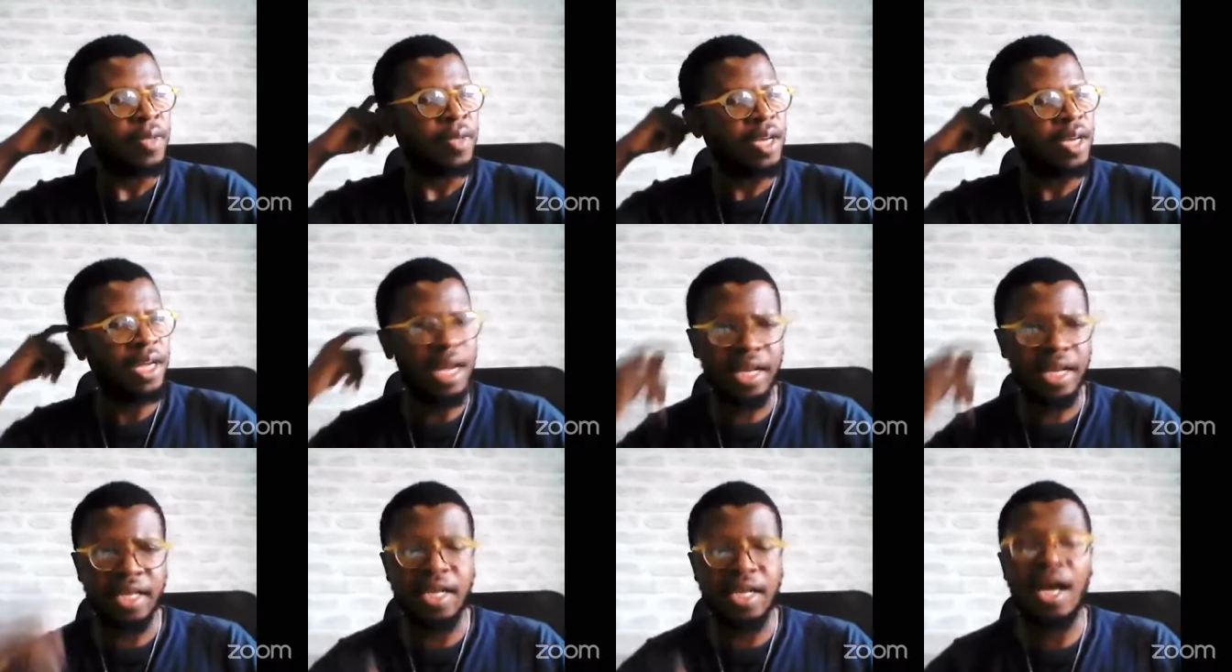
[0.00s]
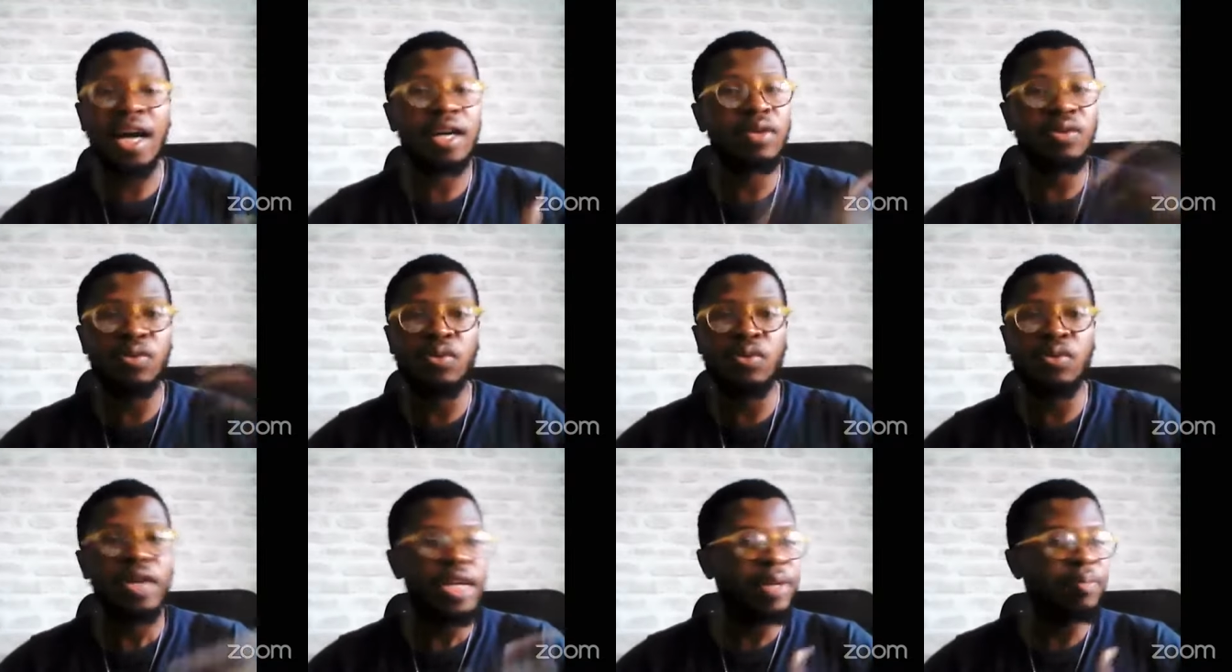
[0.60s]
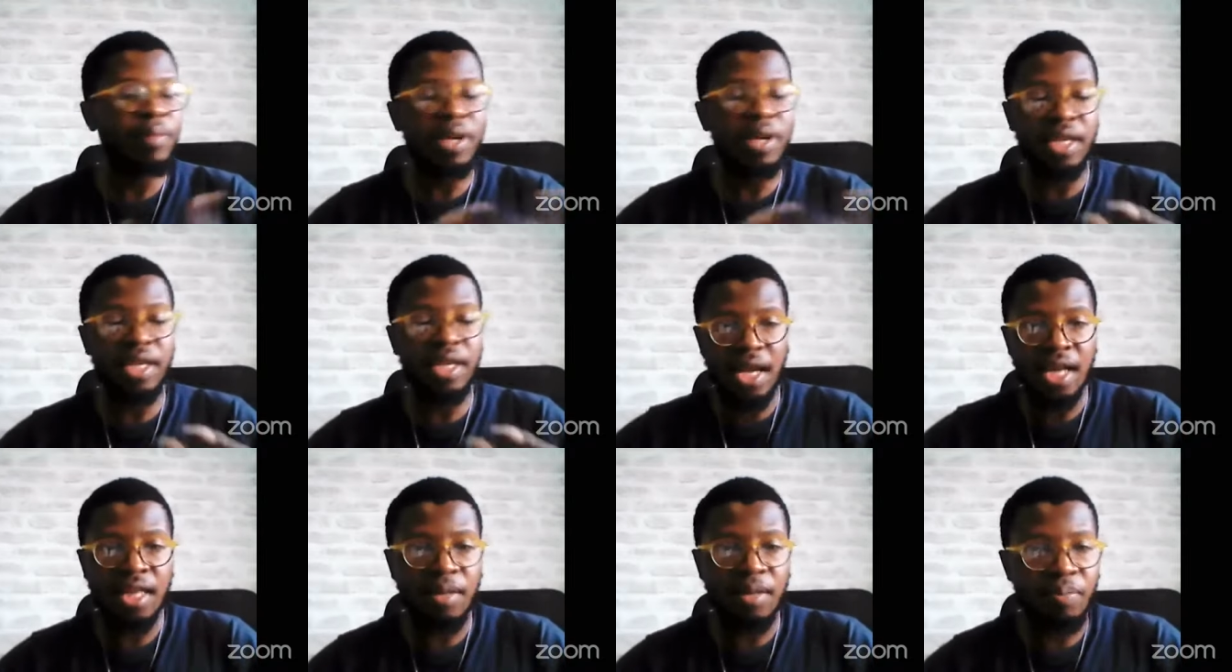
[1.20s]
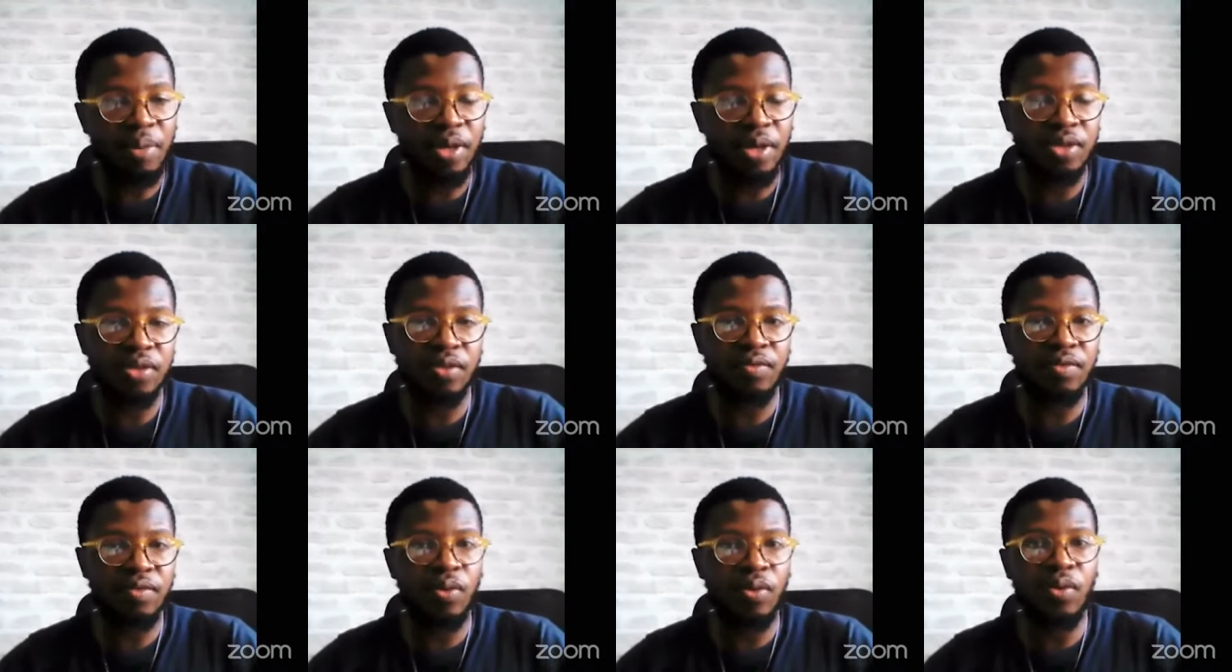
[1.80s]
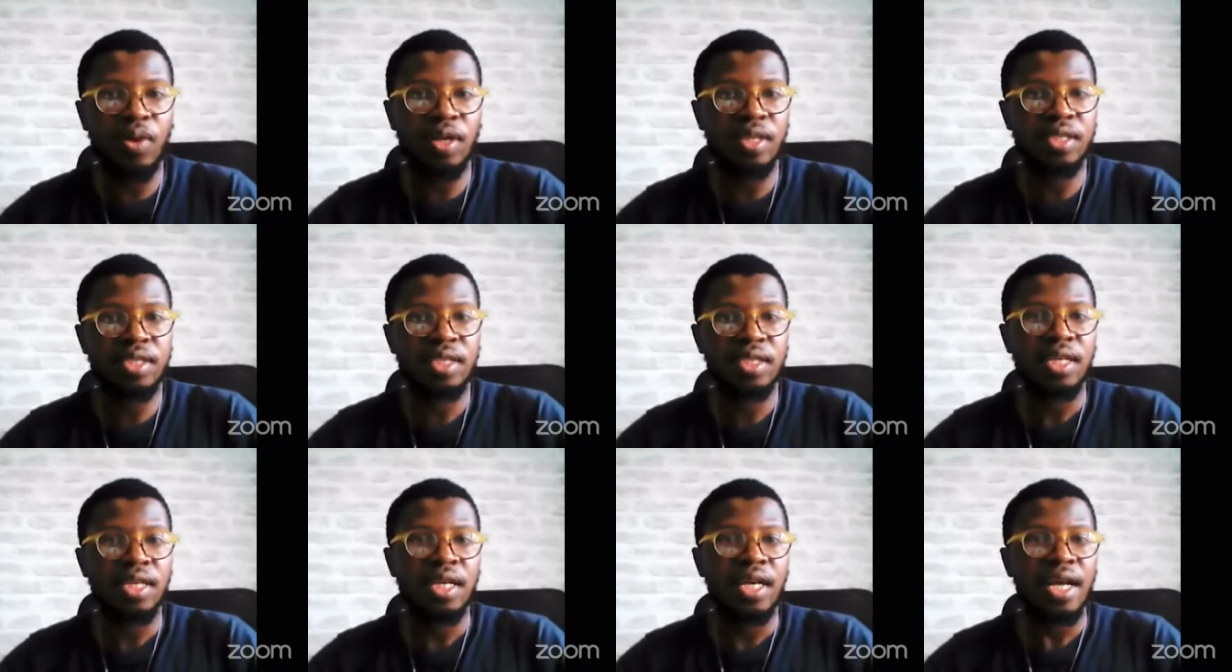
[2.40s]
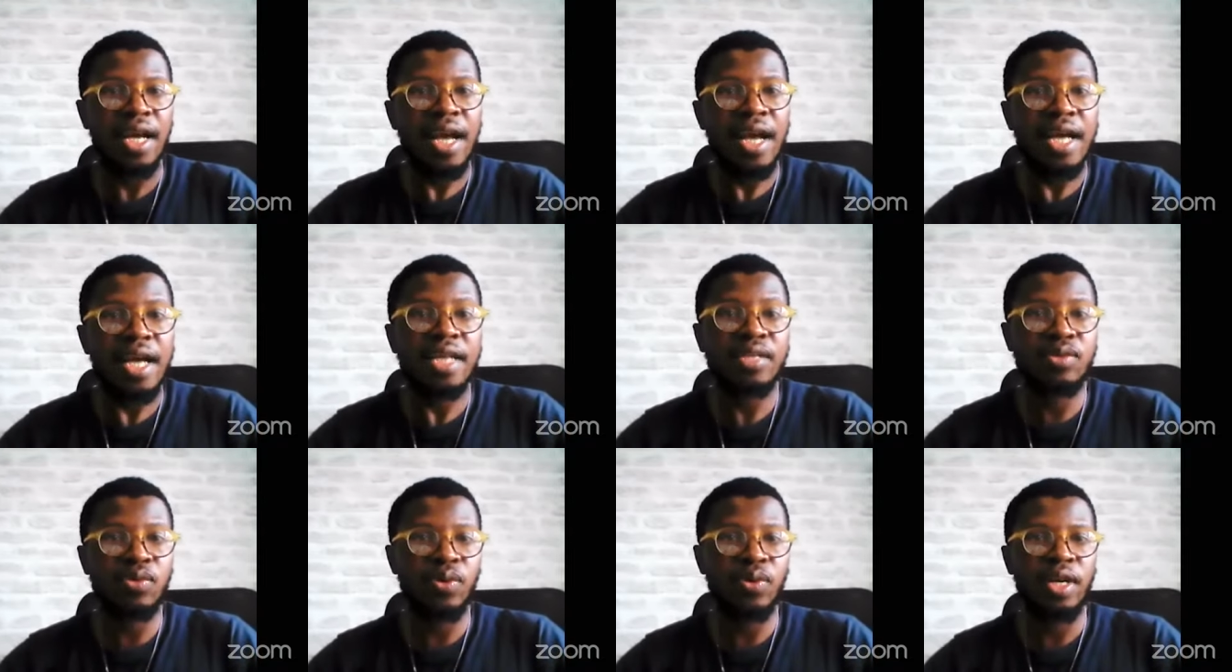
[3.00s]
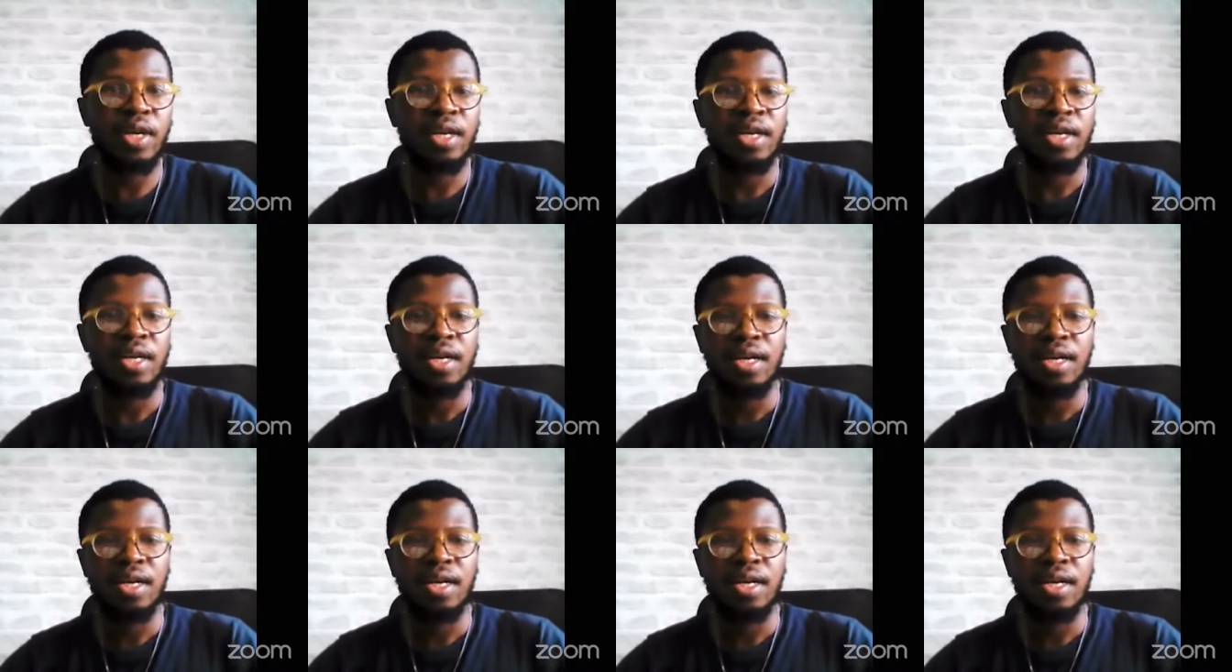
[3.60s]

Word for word: and I can argue in many other parts of the world as well.